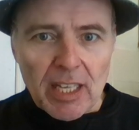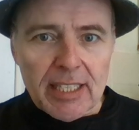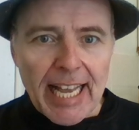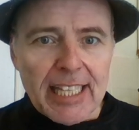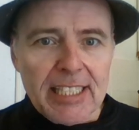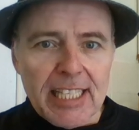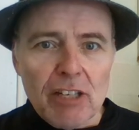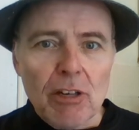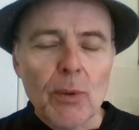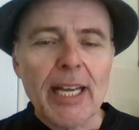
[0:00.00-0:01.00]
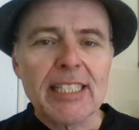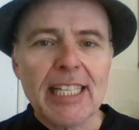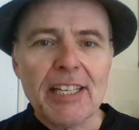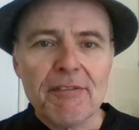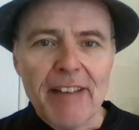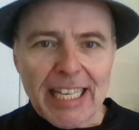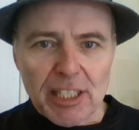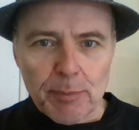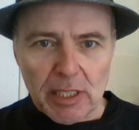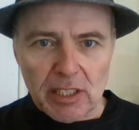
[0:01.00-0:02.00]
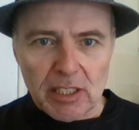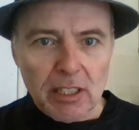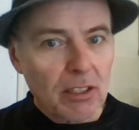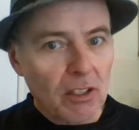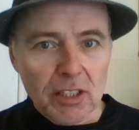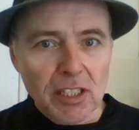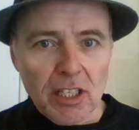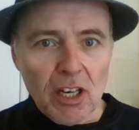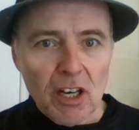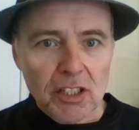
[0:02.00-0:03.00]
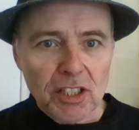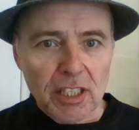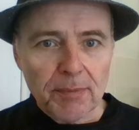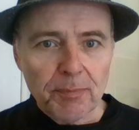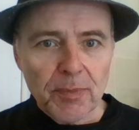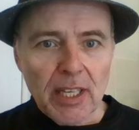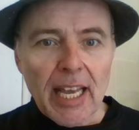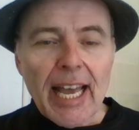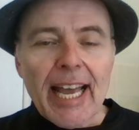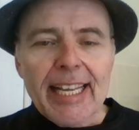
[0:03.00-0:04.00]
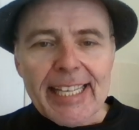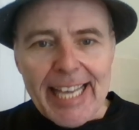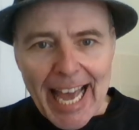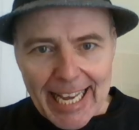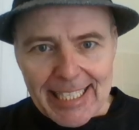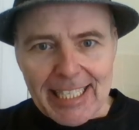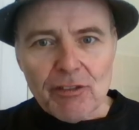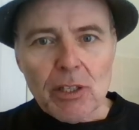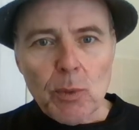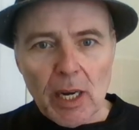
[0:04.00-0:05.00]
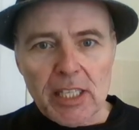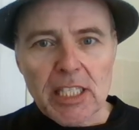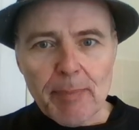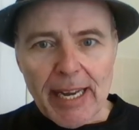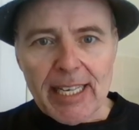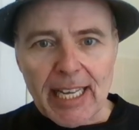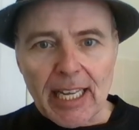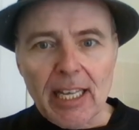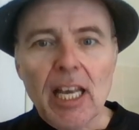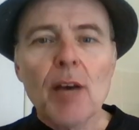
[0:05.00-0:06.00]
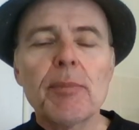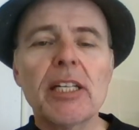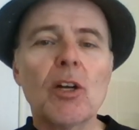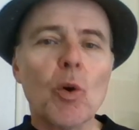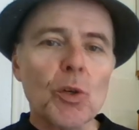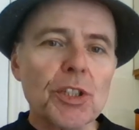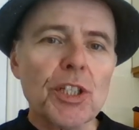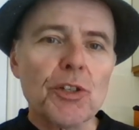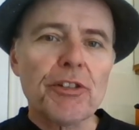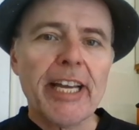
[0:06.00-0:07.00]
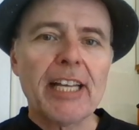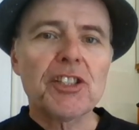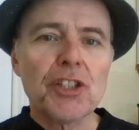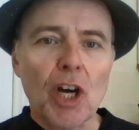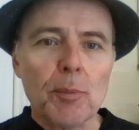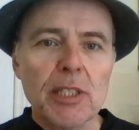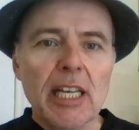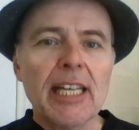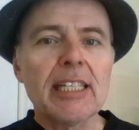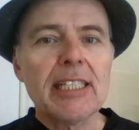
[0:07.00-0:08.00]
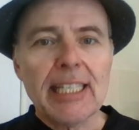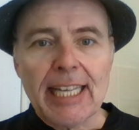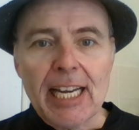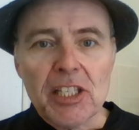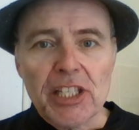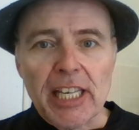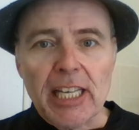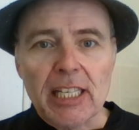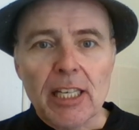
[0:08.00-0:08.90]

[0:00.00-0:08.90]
Net zero is an investment, not just a cost. Yes, it requires spending, but it also creates jobs in clean energy,